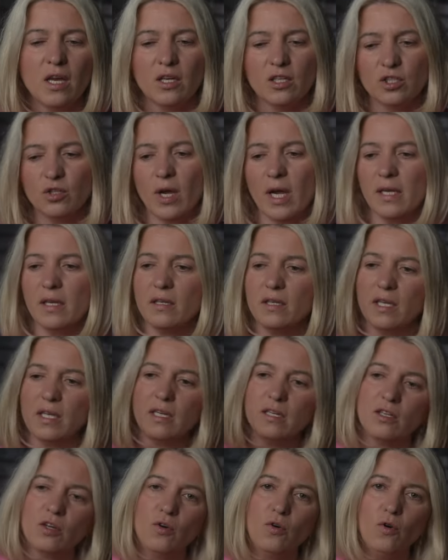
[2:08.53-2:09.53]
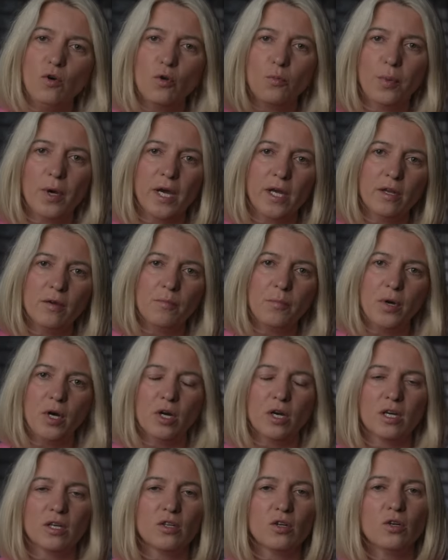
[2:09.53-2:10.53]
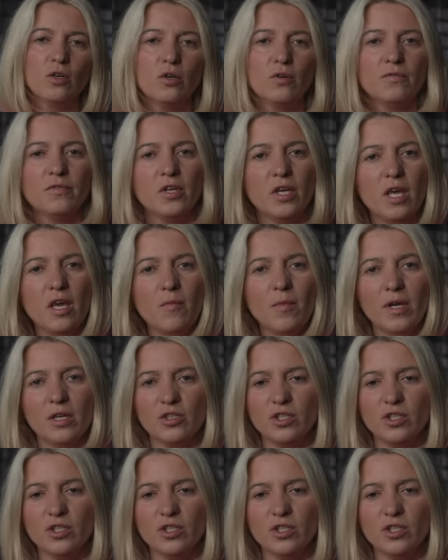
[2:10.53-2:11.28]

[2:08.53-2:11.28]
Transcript: So I deleted the whole bottom part of the email,